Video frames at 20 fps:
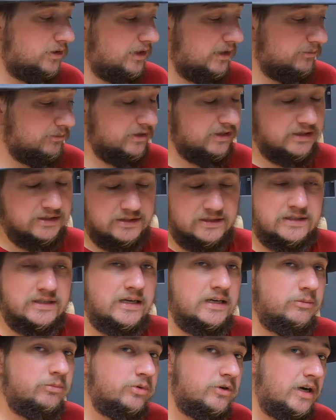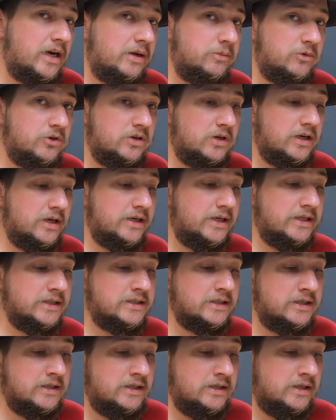and because it's got a primer on
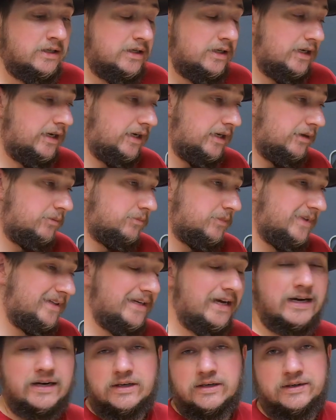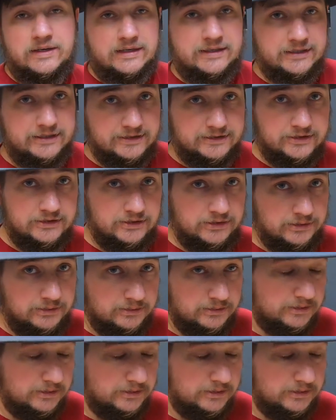it, not a good idea to do.